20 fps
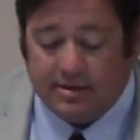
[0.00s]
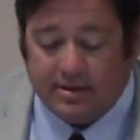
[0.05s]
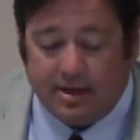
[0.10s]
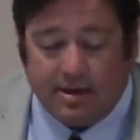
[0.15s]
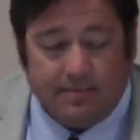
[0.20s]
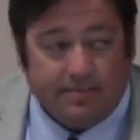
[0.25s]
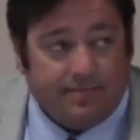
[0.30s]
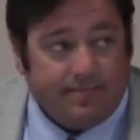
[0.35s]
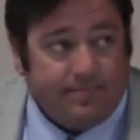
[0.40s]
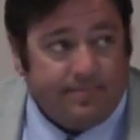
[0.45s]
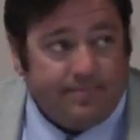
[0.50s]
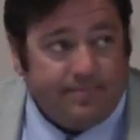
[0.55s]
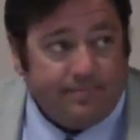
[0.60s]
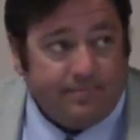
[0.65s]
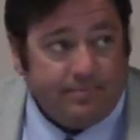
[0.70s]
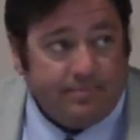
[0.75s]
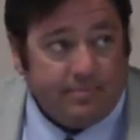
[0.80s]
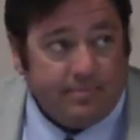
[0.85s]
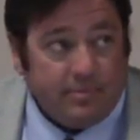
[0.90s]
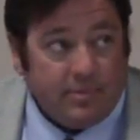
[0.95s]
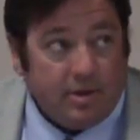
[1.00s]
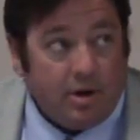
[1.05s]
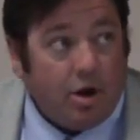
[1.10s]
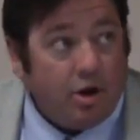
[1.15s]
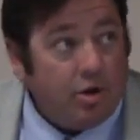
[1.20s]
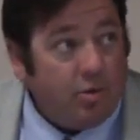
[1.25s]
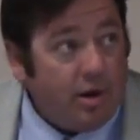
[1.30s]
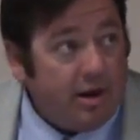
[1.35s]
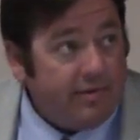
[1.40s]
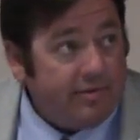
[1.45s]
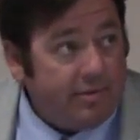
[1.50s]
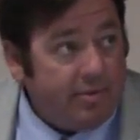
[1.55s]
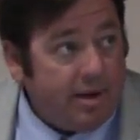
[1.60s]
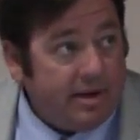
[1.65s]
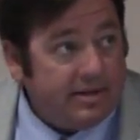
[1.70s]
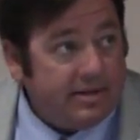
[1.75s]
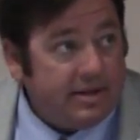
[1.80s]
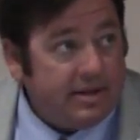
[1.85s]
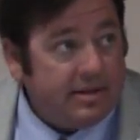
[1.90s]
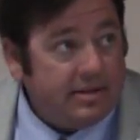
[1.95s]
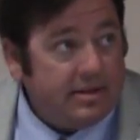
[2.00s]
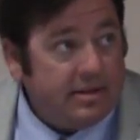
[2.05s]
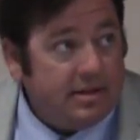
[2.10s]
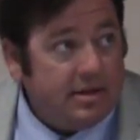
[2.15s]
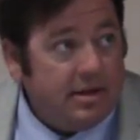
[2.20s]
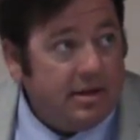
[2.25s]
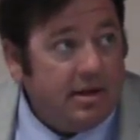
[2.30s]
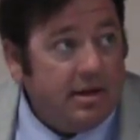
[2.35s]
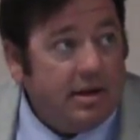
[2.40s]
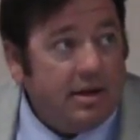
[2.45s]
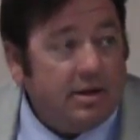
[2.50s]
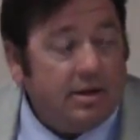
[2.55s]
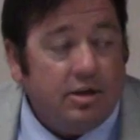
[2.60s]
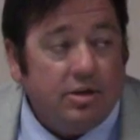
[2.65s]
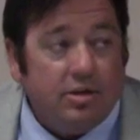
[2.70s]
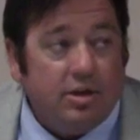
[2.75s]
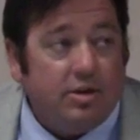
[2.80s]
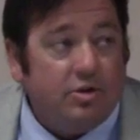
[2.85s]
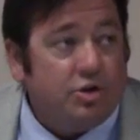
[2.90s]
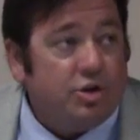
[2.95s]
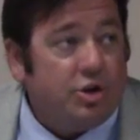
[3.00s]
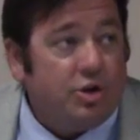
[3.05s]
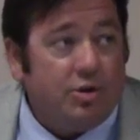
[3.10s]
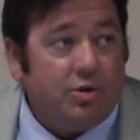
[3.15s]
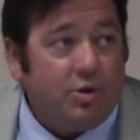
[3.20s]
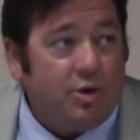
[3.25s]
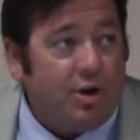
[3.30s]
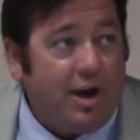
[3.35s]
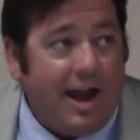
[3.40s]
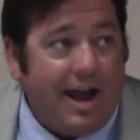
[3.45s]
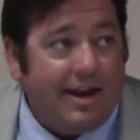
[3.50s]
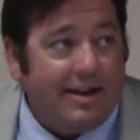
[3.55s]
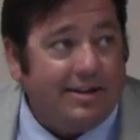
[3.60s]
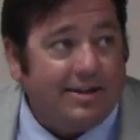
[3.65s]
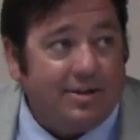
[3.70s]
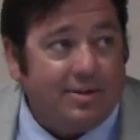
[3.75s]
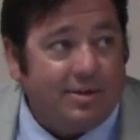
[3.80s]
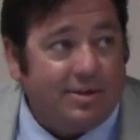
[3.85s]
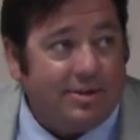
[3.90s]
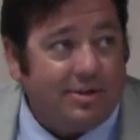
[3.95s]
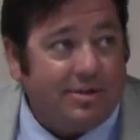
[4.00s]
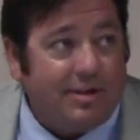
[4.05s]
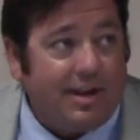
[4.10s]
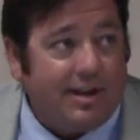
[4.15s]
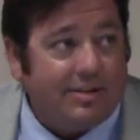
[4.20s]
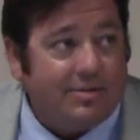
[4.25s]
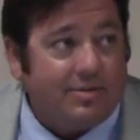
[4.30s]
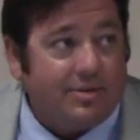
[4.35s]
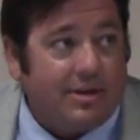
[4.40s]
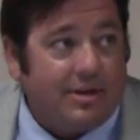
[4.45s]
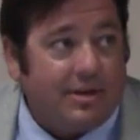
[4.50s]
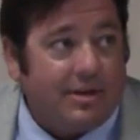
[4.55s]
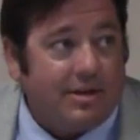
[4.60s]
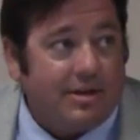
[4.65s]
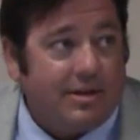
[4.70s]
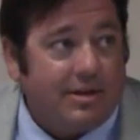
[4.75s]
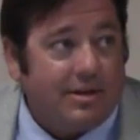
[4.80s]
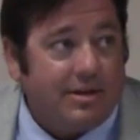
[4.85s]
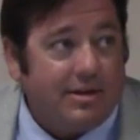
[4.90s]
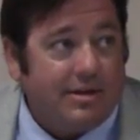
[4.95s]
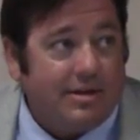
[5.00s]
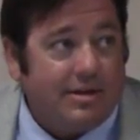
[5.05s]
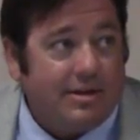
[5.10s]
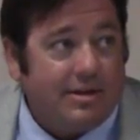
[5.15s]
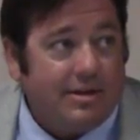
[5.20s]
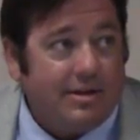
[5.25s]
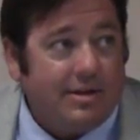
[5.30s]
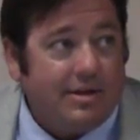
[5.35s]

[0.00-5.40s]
say? Are you running for Then you can continue. you shouldn't throw your hat into the ring until next week. Yeah, then you can